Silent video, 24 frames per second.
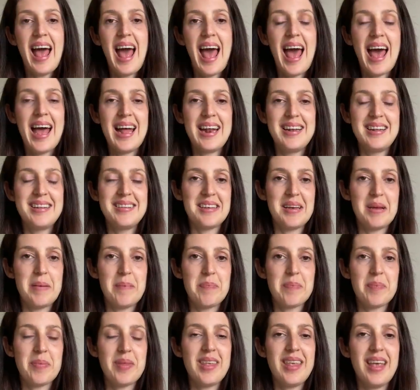And
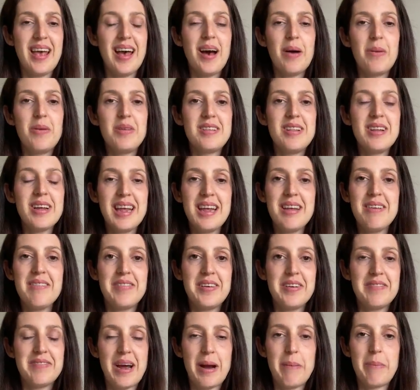um, yeah, I was looking
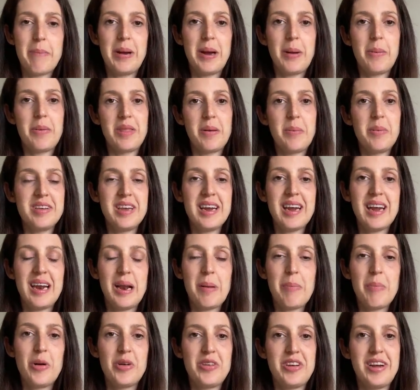for fabric with a
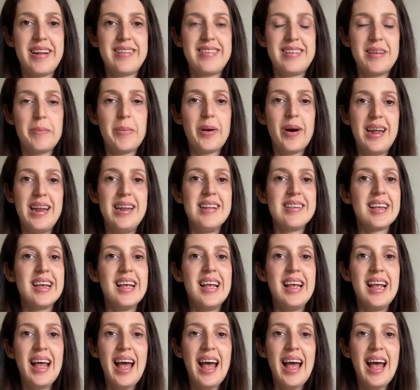particular project in mind